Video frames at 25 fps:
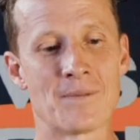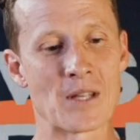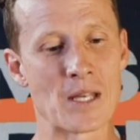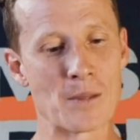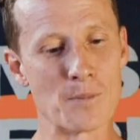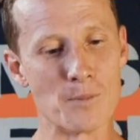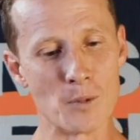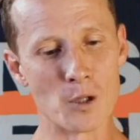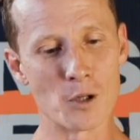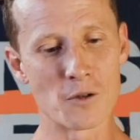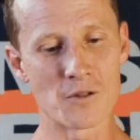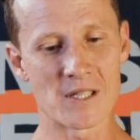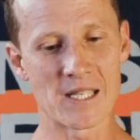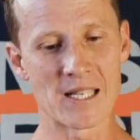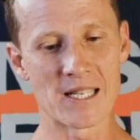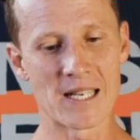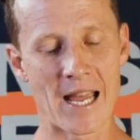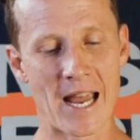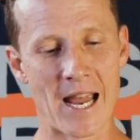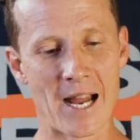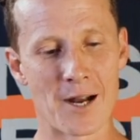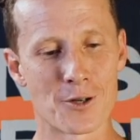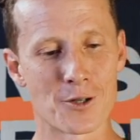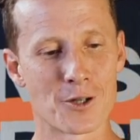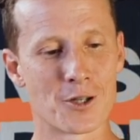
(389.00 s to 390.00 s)
He moves into
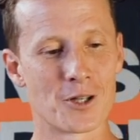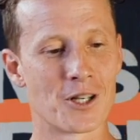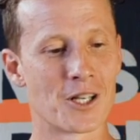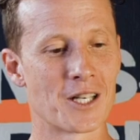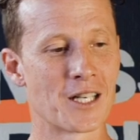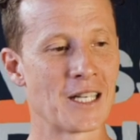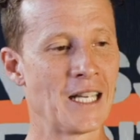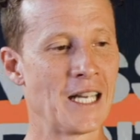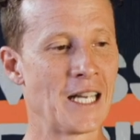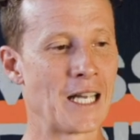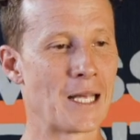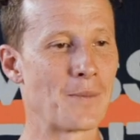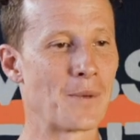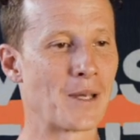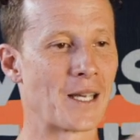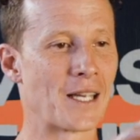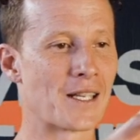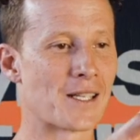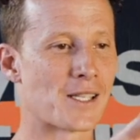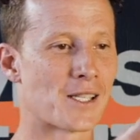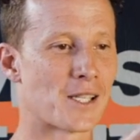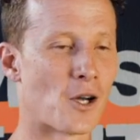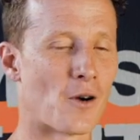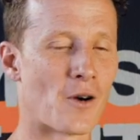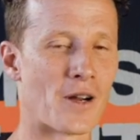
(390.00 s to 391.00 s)
Herrnhut. He
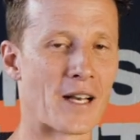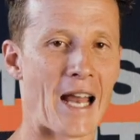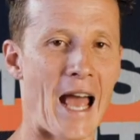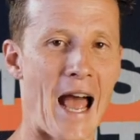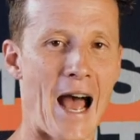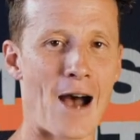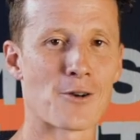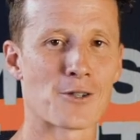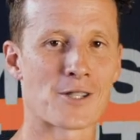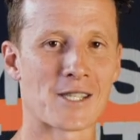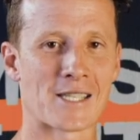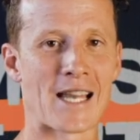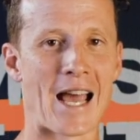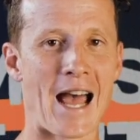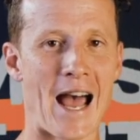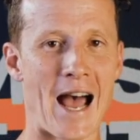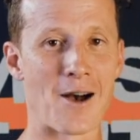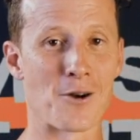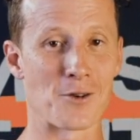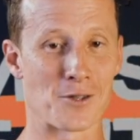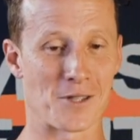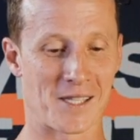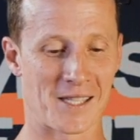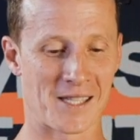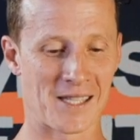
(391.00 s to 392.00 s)
begins going house to
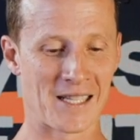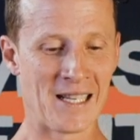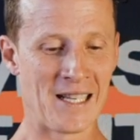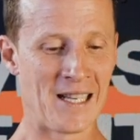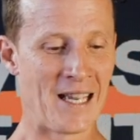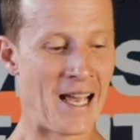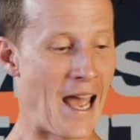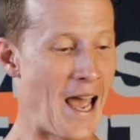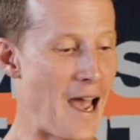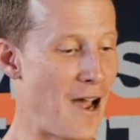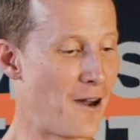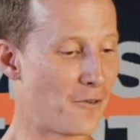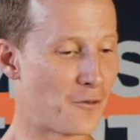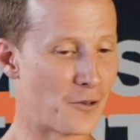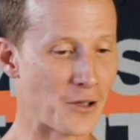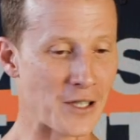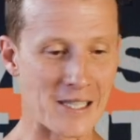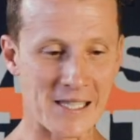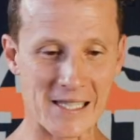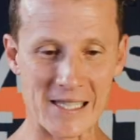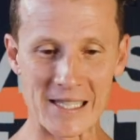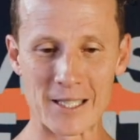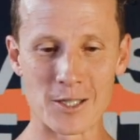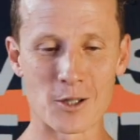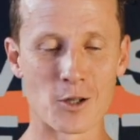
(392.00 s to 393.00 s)
house, every
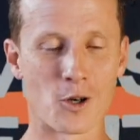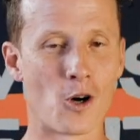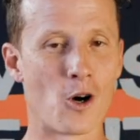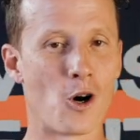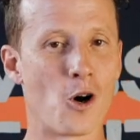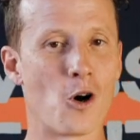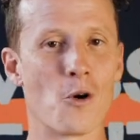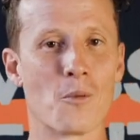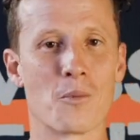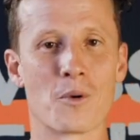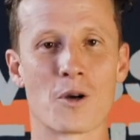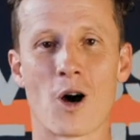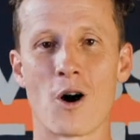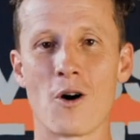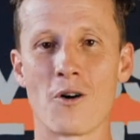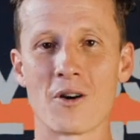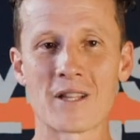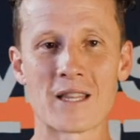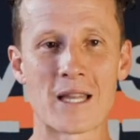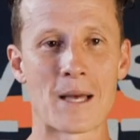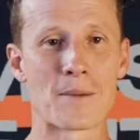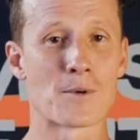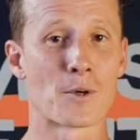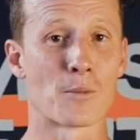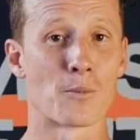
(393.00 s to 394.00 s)
single home,
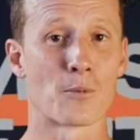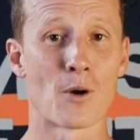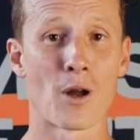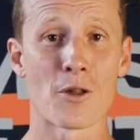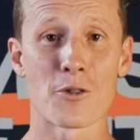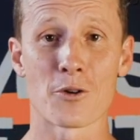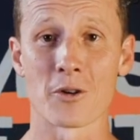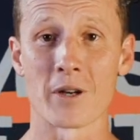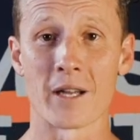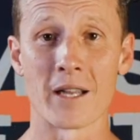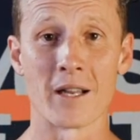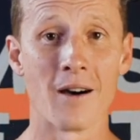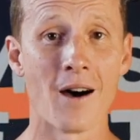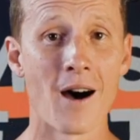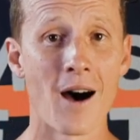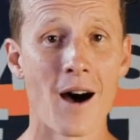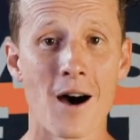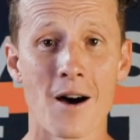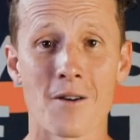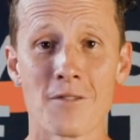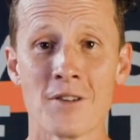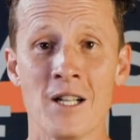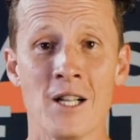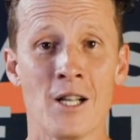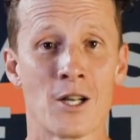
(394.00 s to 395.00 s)
calling them to brotherly
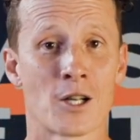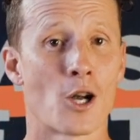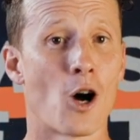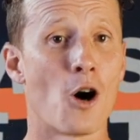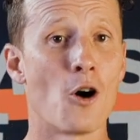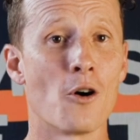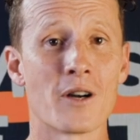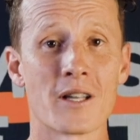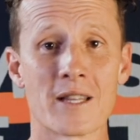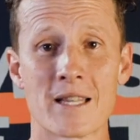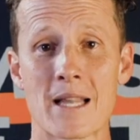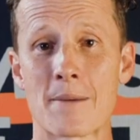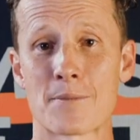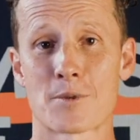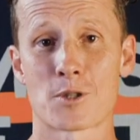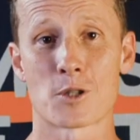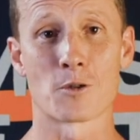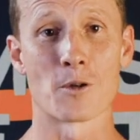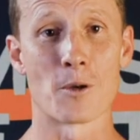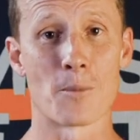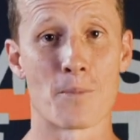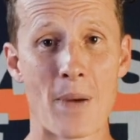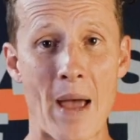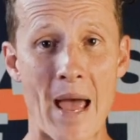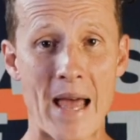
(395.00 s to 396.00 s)
love, calling them to
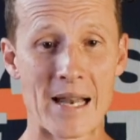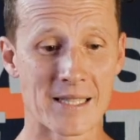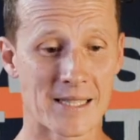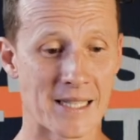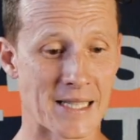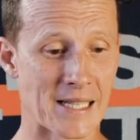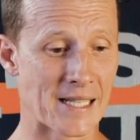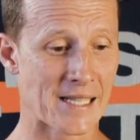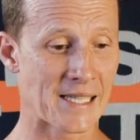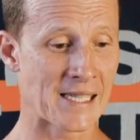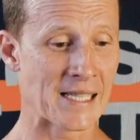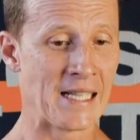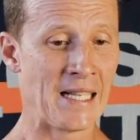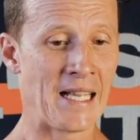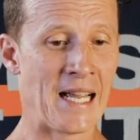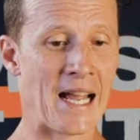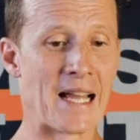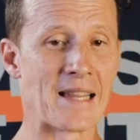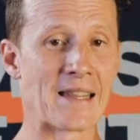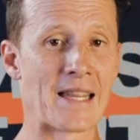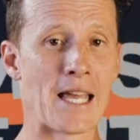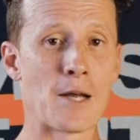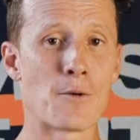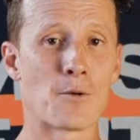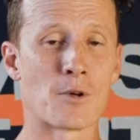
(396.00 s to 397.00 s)
repentance.
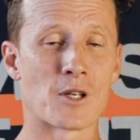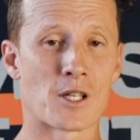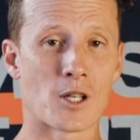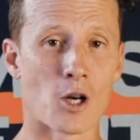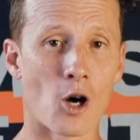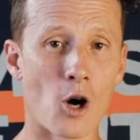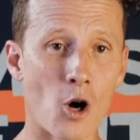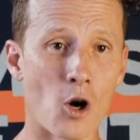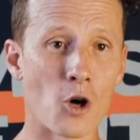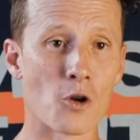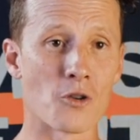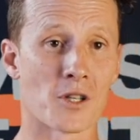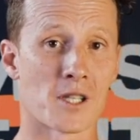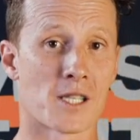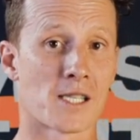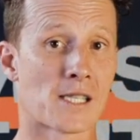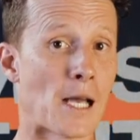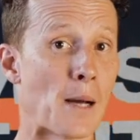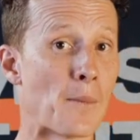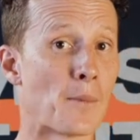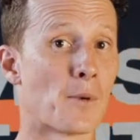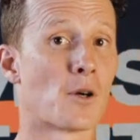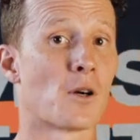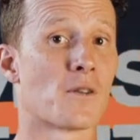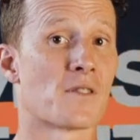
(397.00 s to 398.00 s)
And they would call the
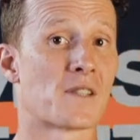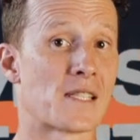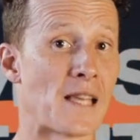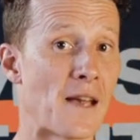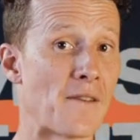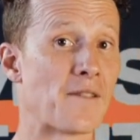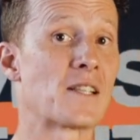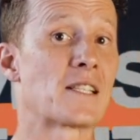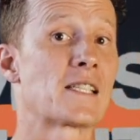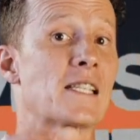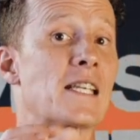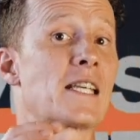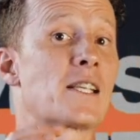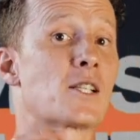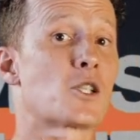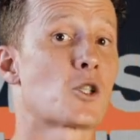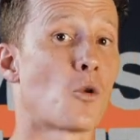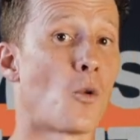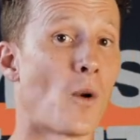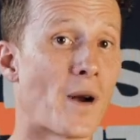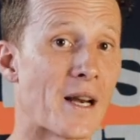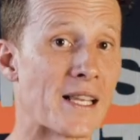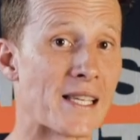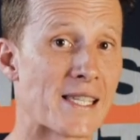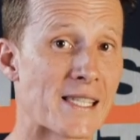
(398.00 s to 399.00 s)
summer of
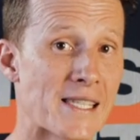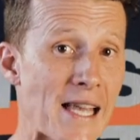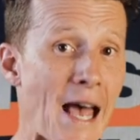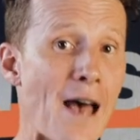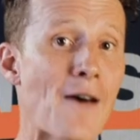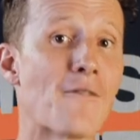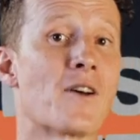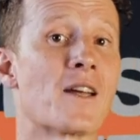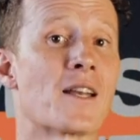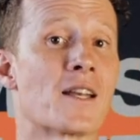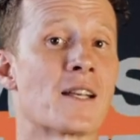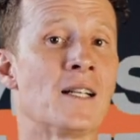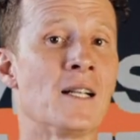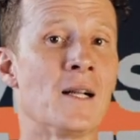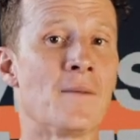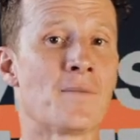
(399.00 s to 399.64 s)
1727